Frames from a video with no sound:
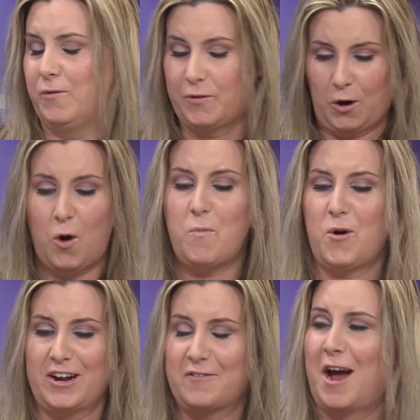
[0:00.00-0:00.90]
whole
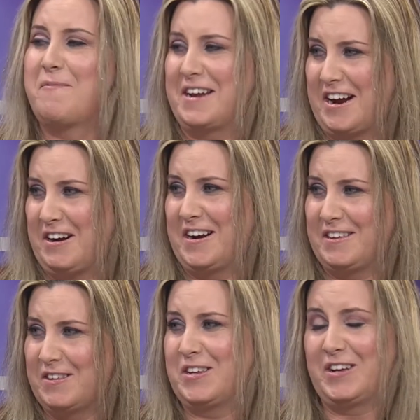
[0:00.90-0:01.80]
point of coming here
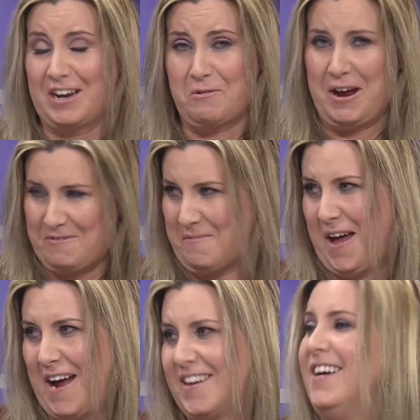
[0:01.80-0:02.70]
is to get away from
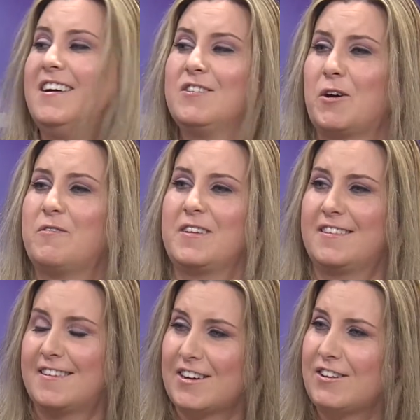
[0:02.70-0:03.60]
that. So if it's
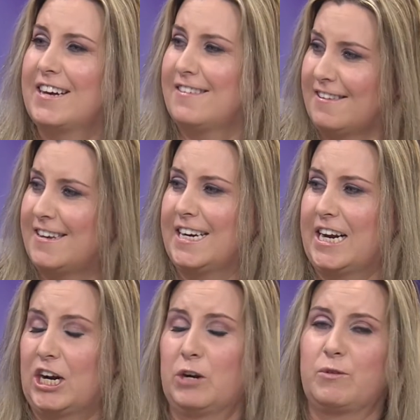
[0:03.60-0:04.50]
still existing
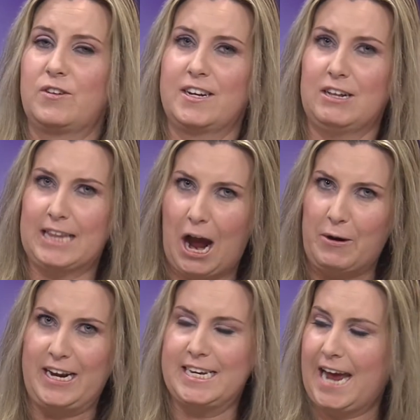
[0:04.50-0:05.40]
here and we're still
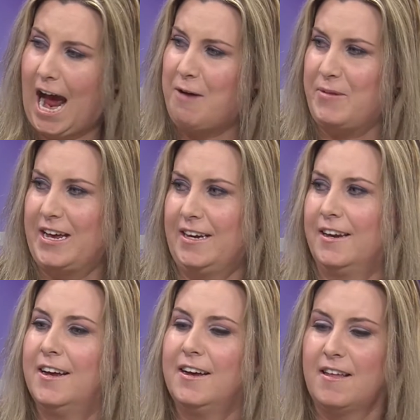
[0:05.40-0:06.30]
allowing it to happen,
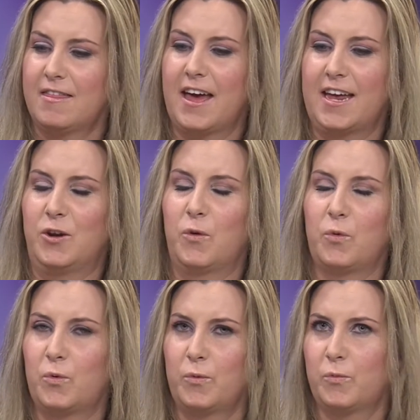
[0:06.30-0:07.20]
then
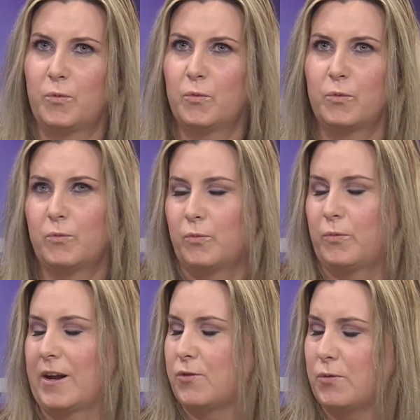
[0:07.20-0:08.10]

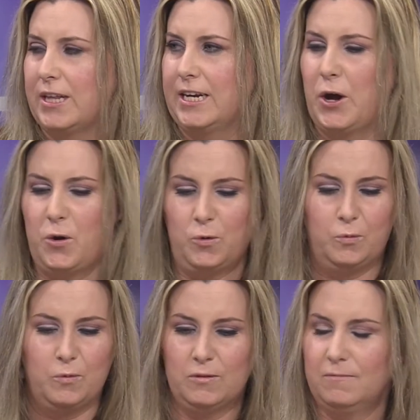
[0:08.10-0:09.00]
there's really
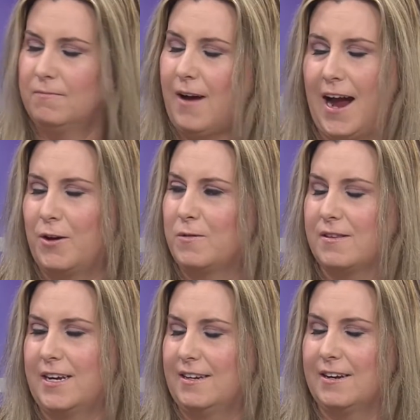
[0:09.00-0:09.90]
I don't
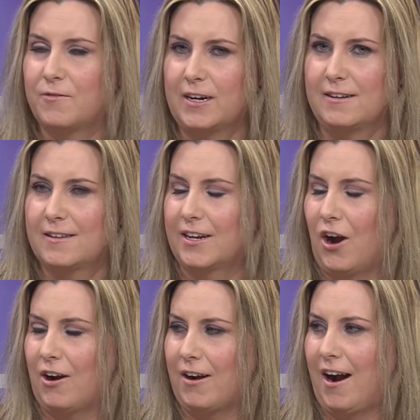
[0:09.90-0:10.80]
see a difference in
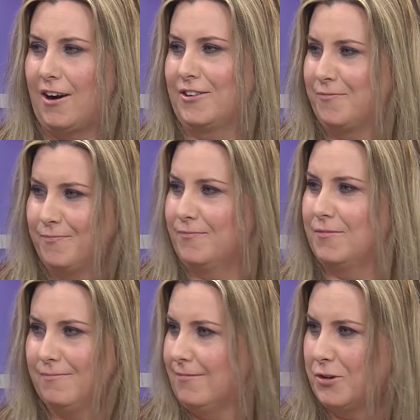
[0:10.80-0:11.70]
our
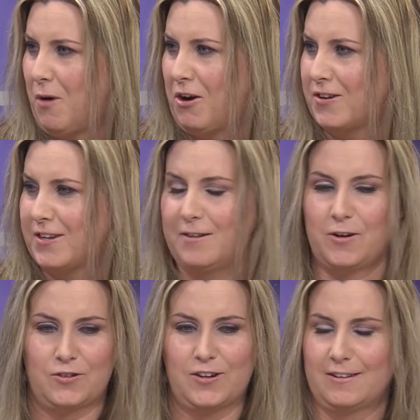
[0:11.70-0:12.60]
democracy
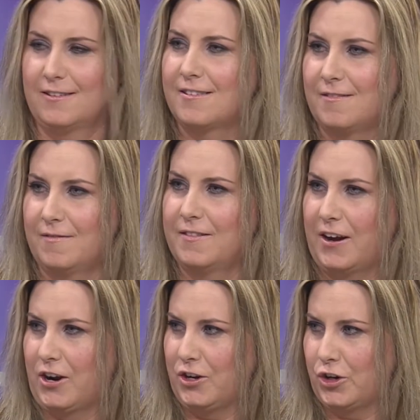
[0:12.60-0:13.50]
versus
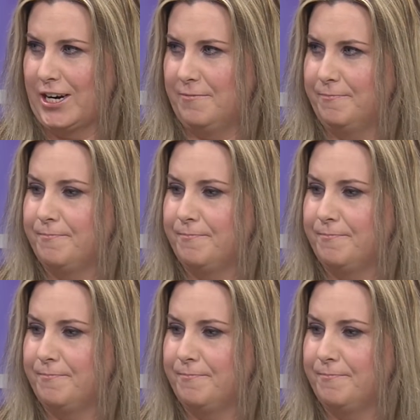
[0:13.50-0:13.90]
their country.